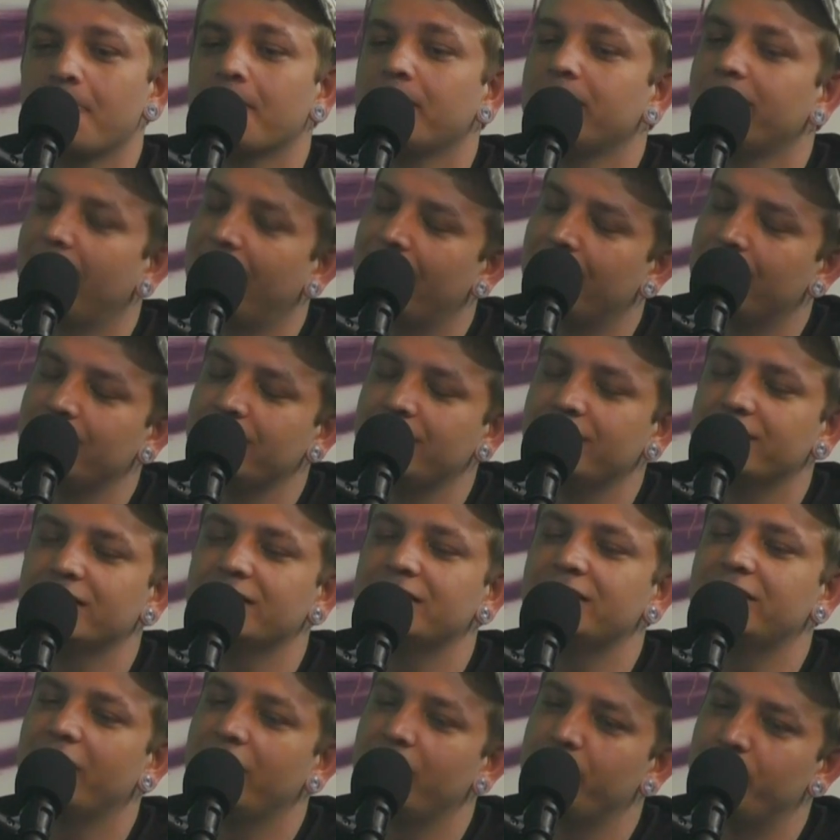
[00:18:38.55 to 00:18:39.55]
The alley is
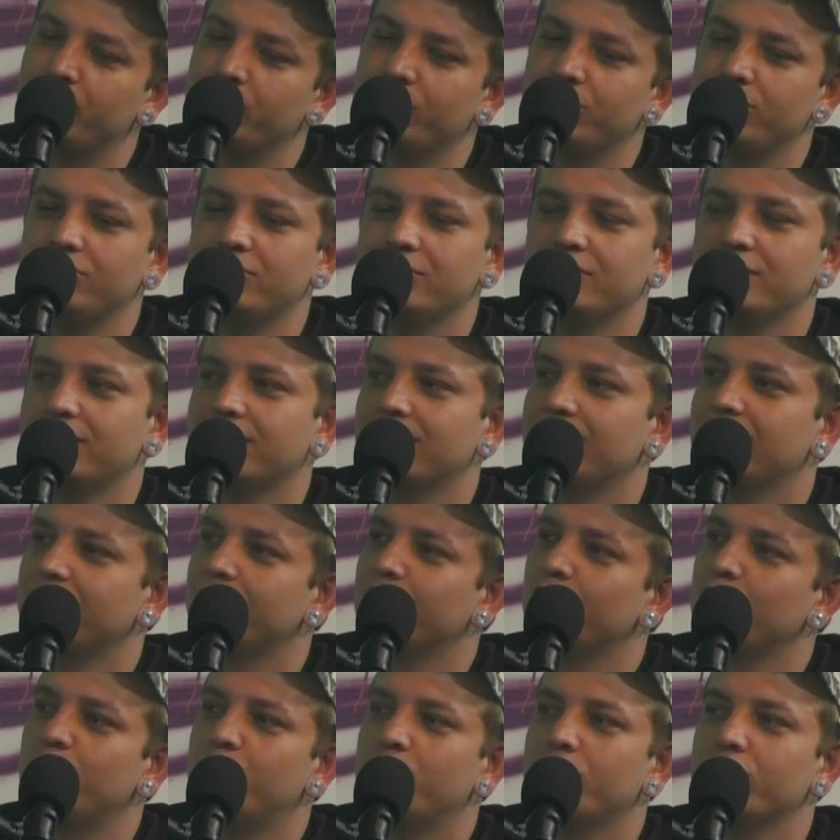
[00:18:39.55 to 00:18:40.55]
a staple
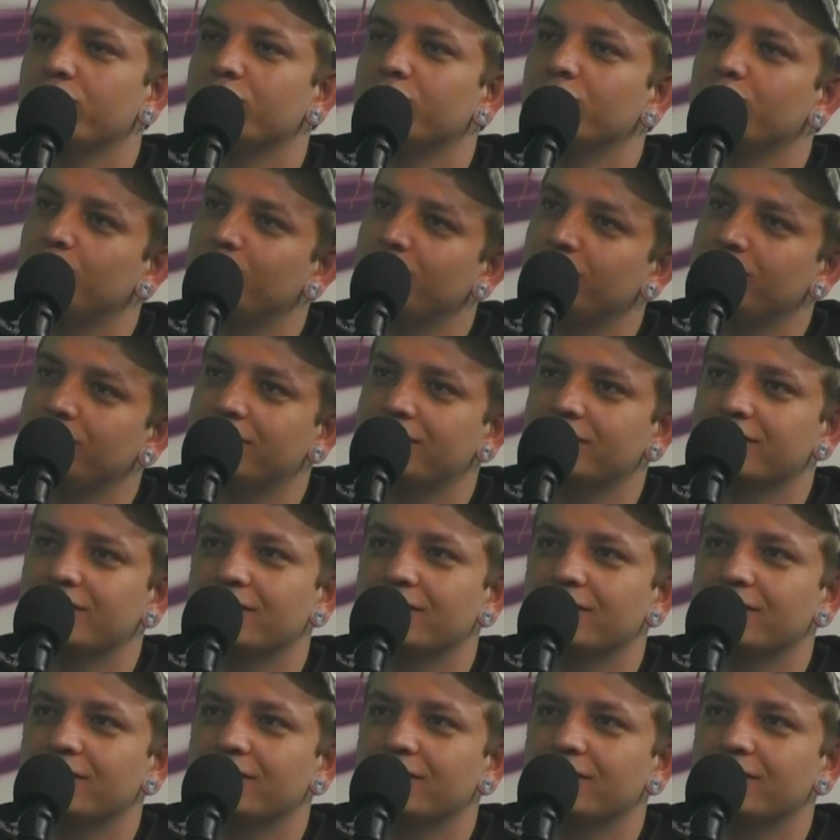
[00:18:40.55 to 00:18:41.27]
in Newport News.